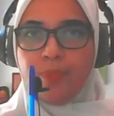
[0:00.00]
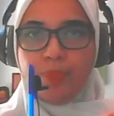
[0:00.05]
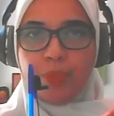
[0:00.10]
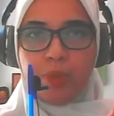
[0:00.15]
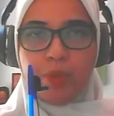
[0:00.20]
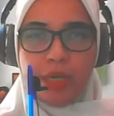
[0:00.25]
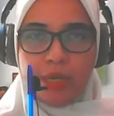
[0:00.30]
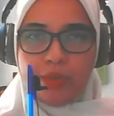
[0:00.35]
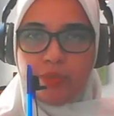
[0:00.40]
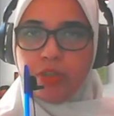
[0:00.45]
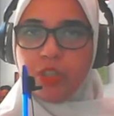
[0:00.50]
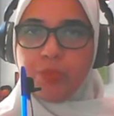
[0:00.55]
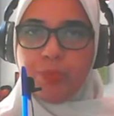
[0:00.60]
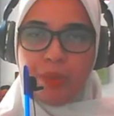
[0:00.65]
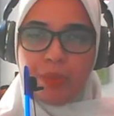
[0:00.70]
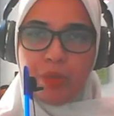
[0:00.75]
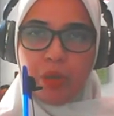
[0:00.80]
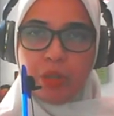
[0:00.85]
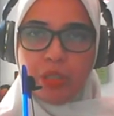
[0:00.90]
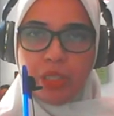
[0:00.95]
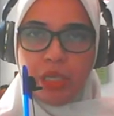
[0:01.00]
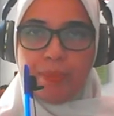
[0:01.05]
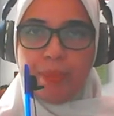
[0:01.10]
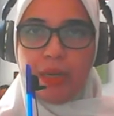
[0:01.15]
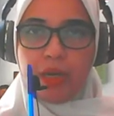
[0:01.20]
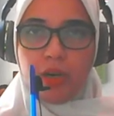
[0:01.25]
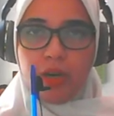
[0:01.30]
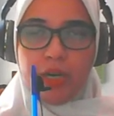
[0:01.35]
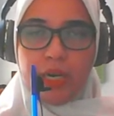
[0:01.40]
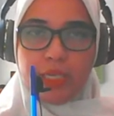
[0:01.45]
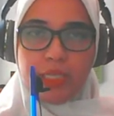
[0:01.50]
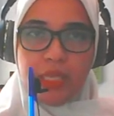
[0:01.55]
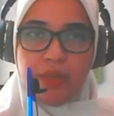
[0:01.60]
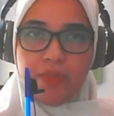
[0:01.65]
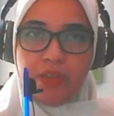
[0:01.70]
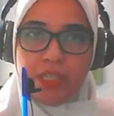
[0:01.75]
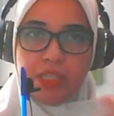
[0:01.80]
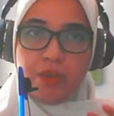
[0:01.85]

whatever is being posted on MedRxiv.